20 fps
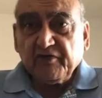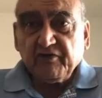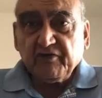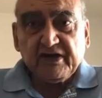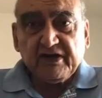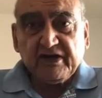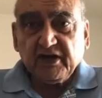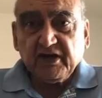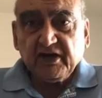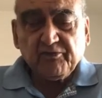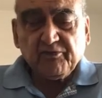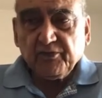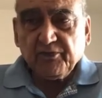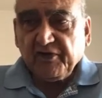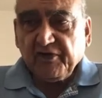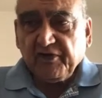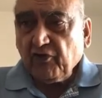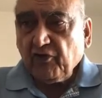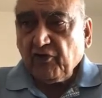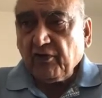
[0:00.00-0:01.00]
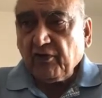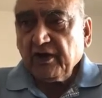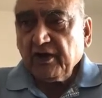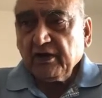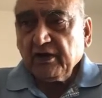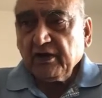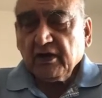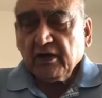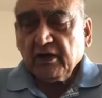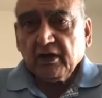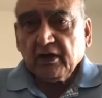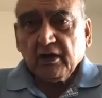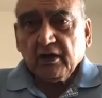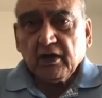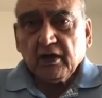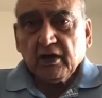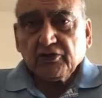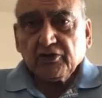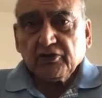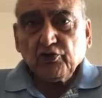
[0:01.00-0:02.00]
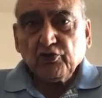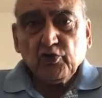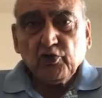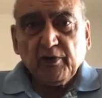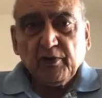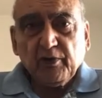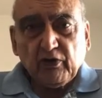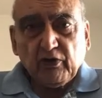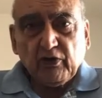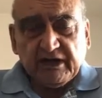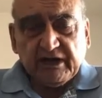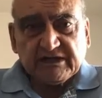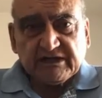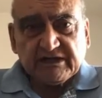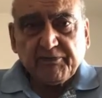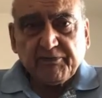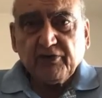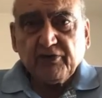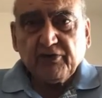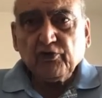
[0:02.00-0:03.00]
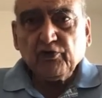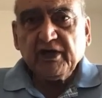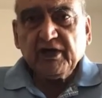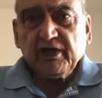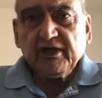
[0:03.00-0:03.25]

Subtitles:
You've never heard it before. So you may not accept